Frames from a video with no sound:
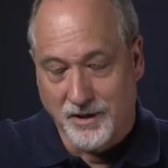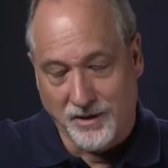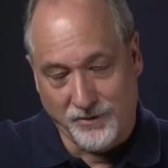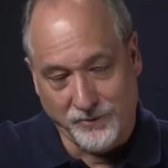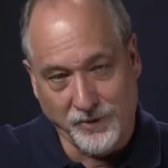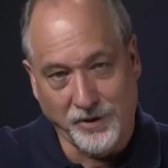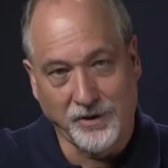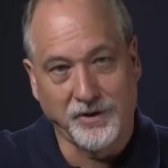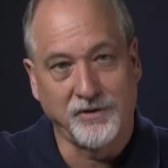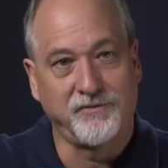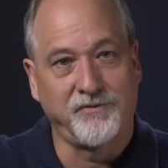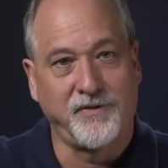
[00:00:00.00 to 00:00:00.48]

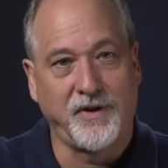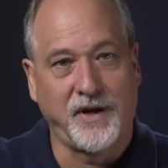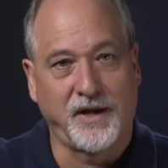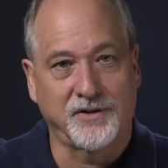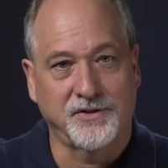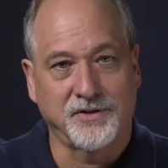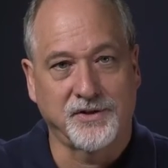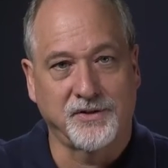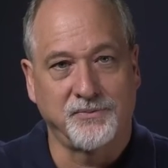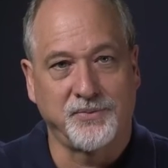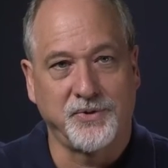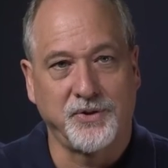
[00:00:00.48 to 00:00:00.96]
real
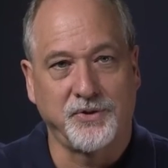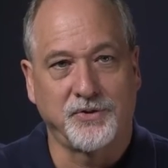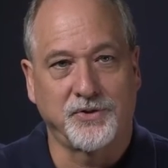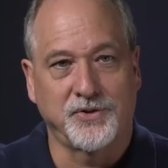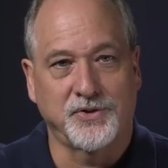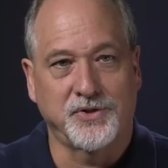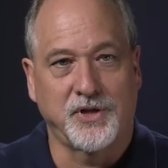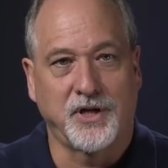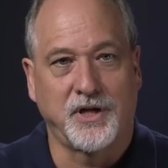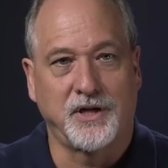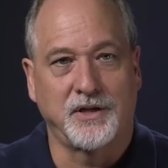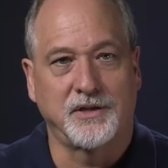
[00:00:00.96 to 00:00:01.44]
advanced computer
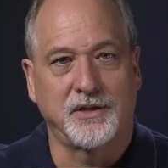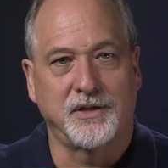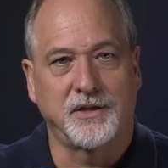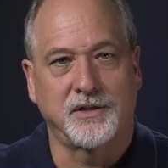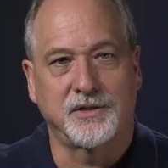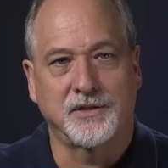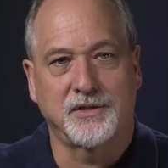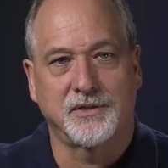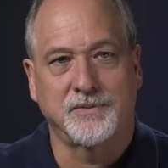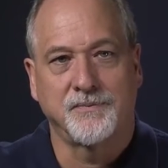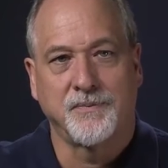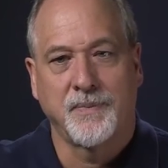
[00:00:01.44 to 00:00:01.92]

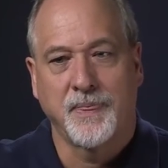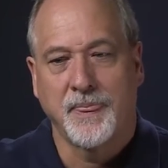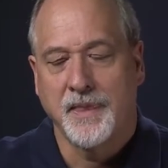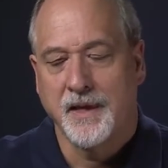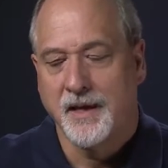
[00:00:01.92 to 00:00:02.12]
scientist.